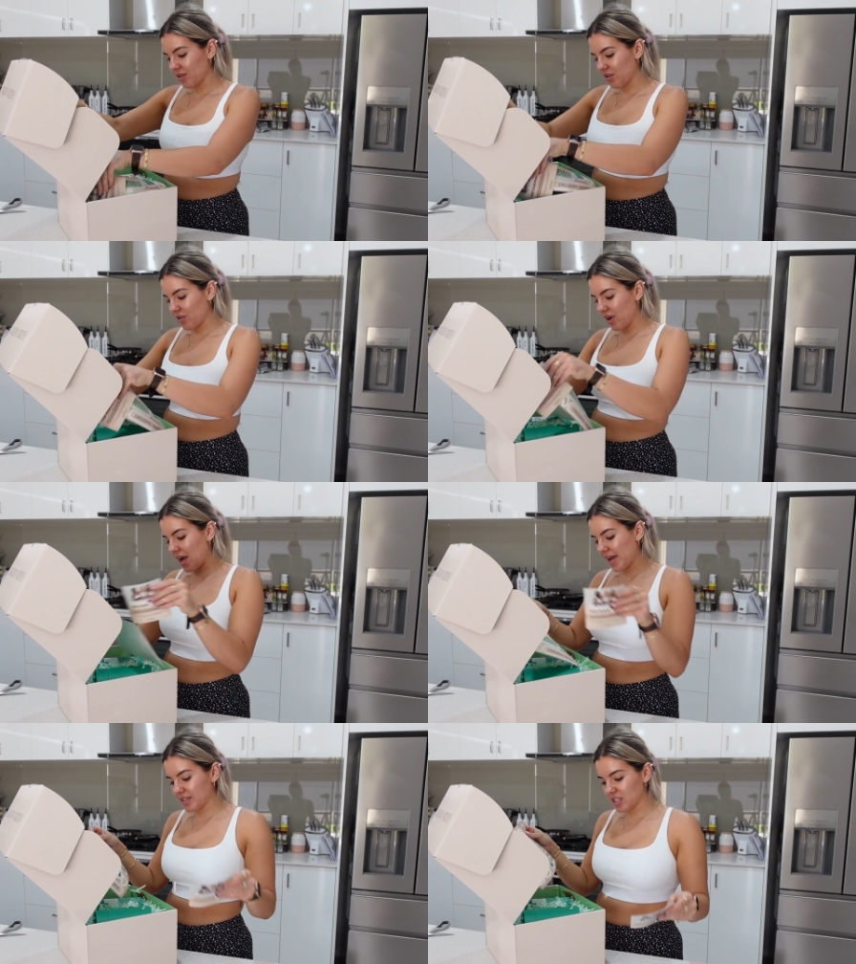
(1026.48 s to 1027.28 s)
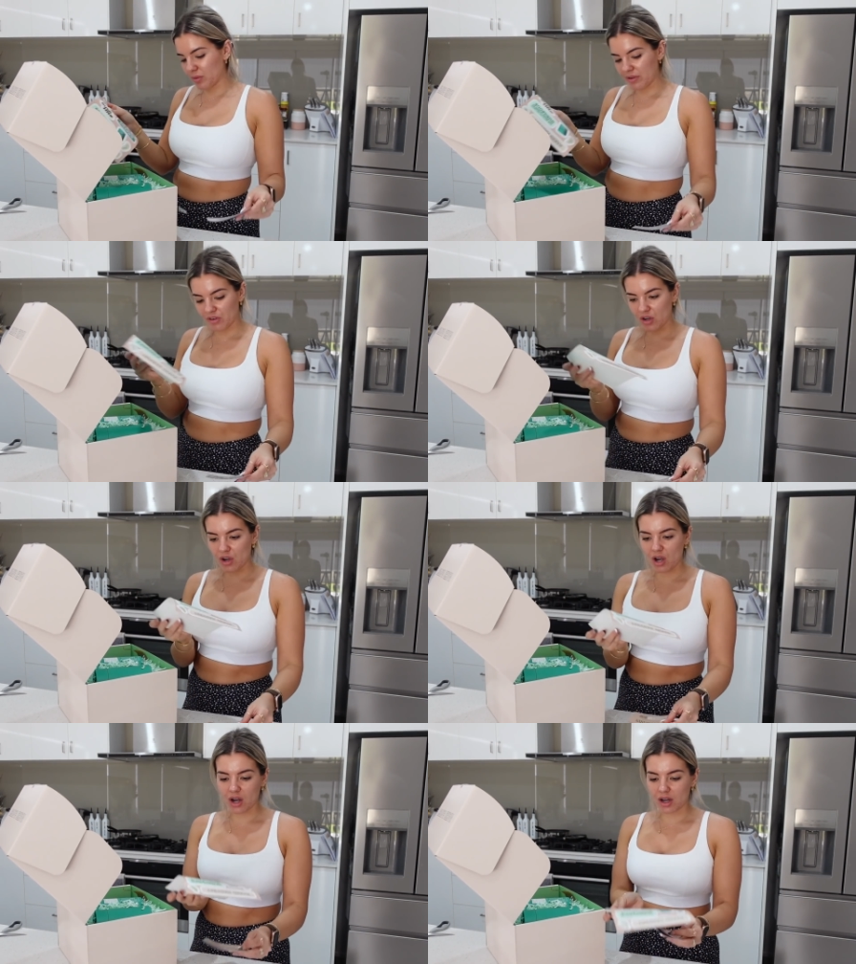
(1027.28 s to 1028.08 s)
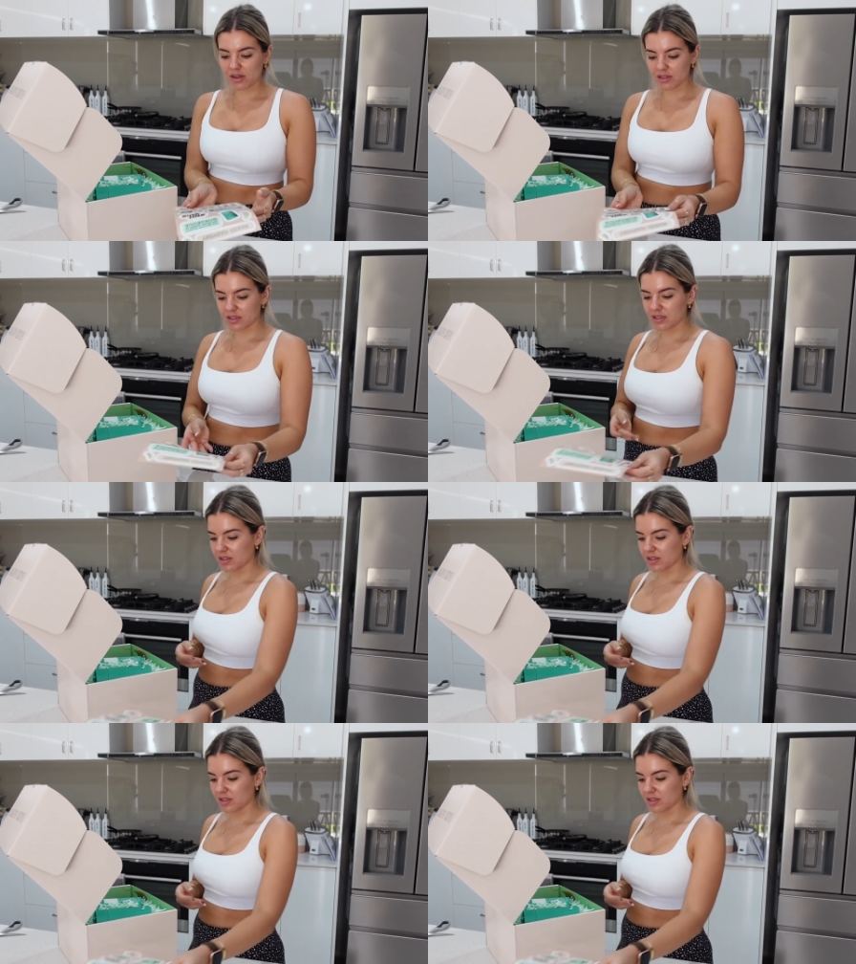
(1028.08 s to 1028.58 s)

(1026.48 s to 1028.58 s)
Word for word: All right, so we've got